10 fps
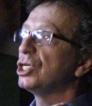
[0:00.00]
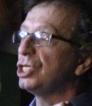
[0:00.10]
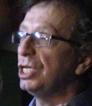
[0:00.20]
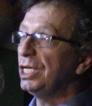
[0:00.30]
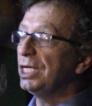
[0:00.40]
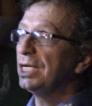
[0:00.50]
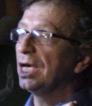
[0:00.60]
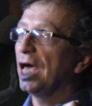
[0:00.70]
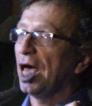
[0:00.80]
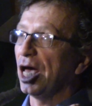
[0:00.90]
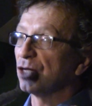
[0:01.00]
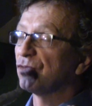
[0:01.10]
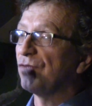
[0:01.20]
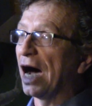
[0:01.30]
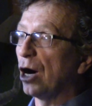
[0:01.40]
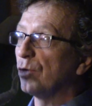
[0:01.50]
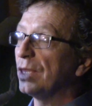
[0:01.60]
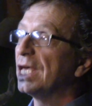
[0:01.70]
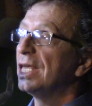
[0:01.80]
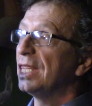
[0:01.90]
she has
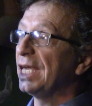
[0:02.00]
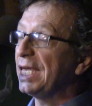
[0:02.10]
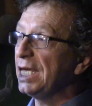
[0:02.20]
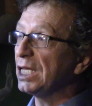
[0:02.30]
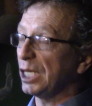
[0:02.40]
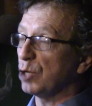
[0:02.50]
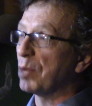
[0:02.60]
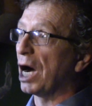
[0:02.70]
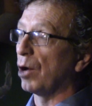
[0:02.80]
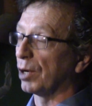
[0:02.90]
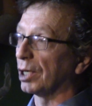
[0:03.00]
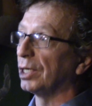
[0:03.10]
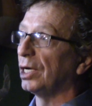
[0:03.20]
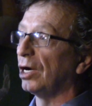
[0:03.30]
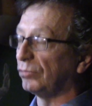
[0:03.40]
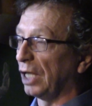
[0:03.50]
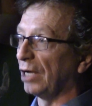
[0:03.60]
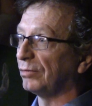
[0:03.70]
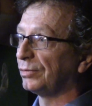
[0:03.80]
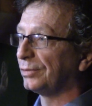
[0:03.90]
found the healing power of
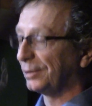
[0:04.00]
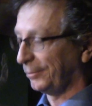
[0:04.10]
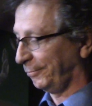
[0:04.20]
love.